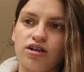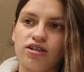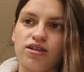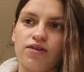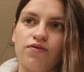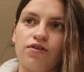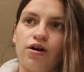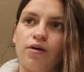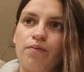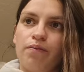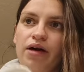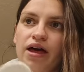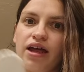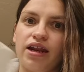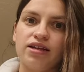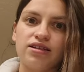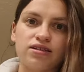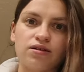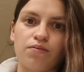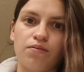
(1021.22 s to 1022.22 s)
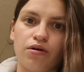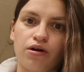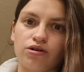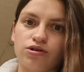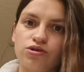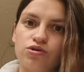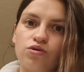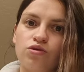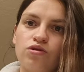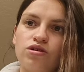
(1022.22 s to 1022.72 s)
except for a bed and some bar
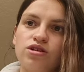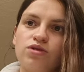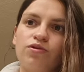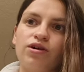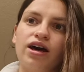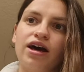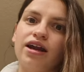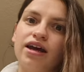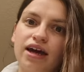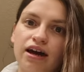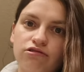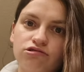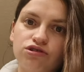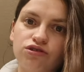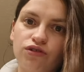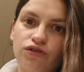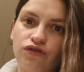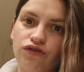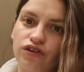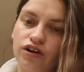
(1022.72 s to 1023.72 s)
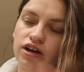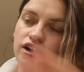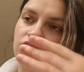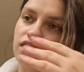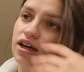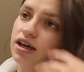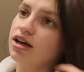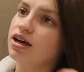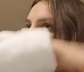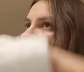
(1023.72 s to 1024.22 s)
stools and we got a couch for free.